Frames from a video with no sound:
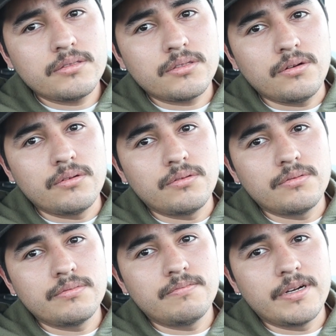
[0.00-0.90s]

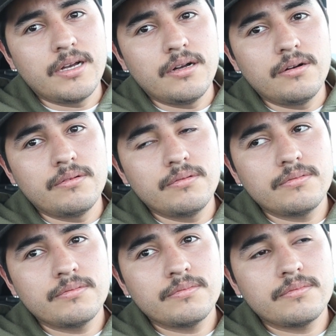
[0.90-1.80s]
So right now
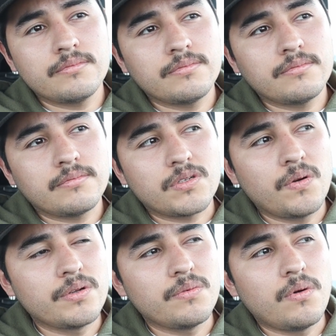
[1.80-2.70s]

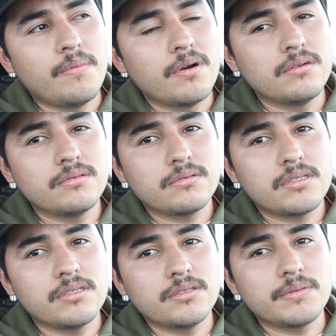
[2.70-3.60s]
going to Walmart
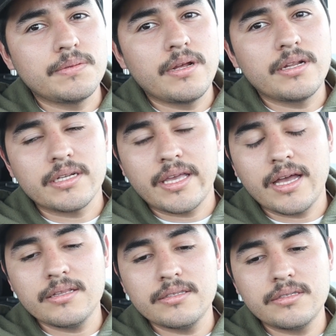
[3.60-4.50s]
because we ran out of
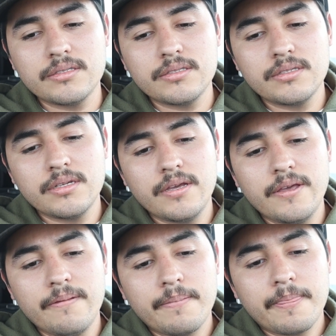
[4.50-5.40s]
cat litter. So
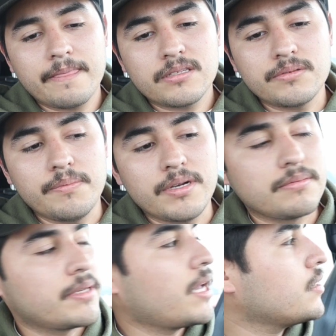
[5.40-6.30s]
we need to buy
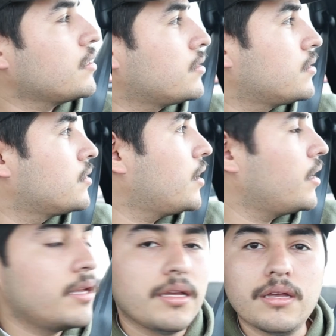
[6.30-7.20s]
some cat litter
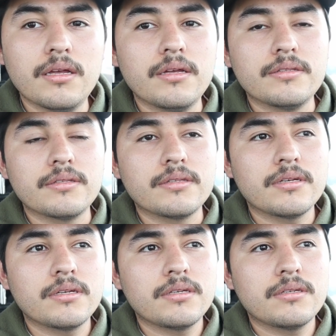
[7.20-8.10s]
and
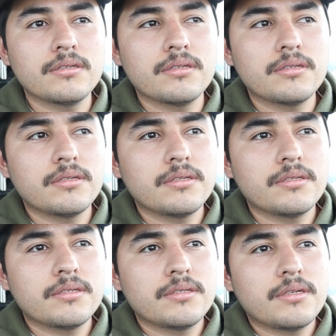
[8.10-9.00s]

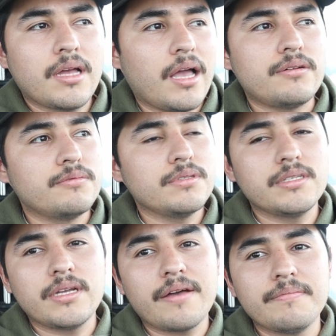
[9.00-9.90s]
I don't
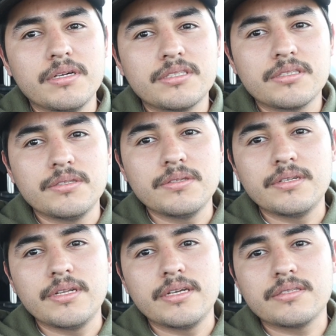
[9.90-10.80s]
really have much to do
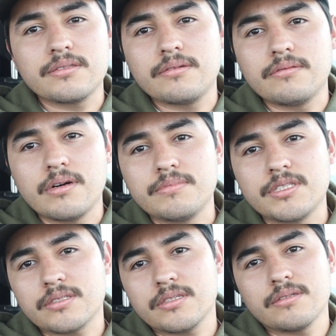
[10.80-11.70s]
today, so I'm
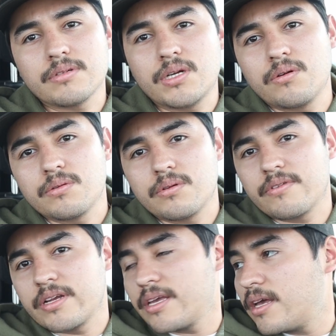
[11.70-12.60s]
just gonna record whatever
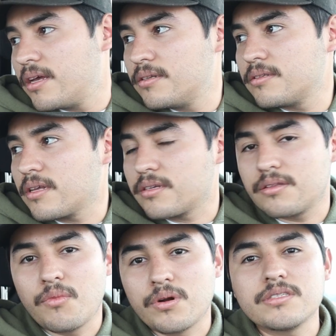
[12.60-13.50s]
I can. Like, the
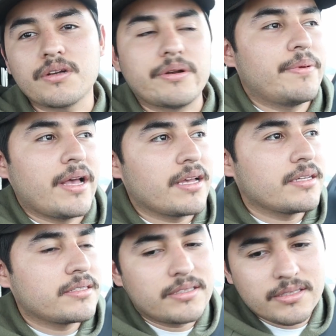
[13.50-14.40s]
morning's already
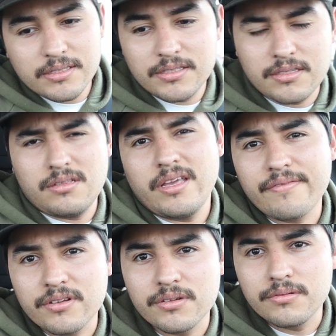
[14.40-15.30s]
passed, it's the
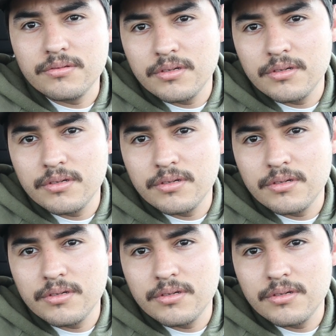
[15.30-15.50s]
afternoon.